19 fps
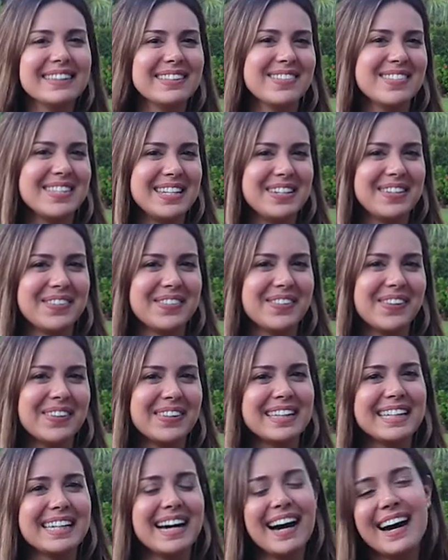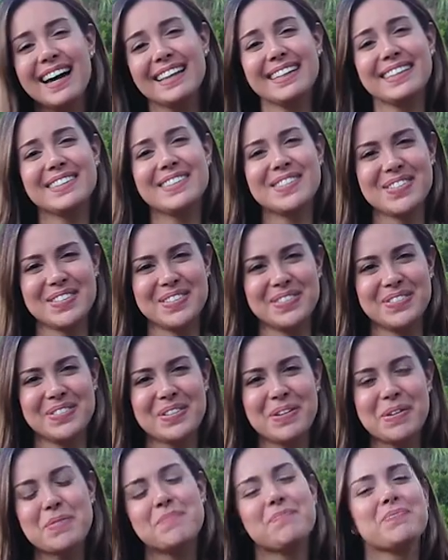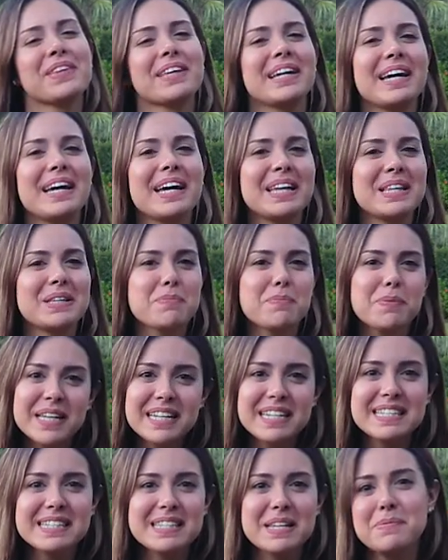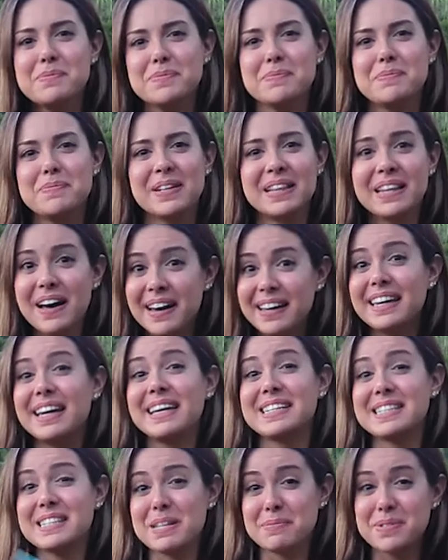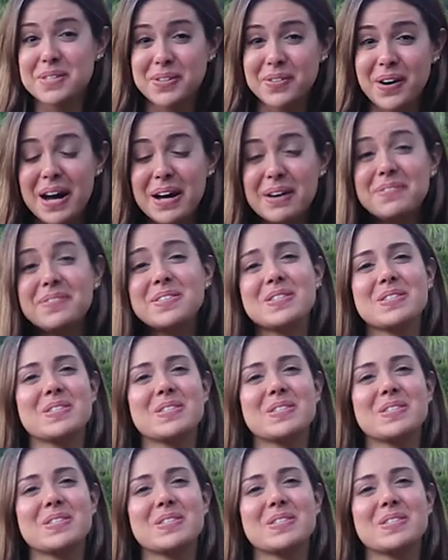to see you on the island soon. And please like and subscribe to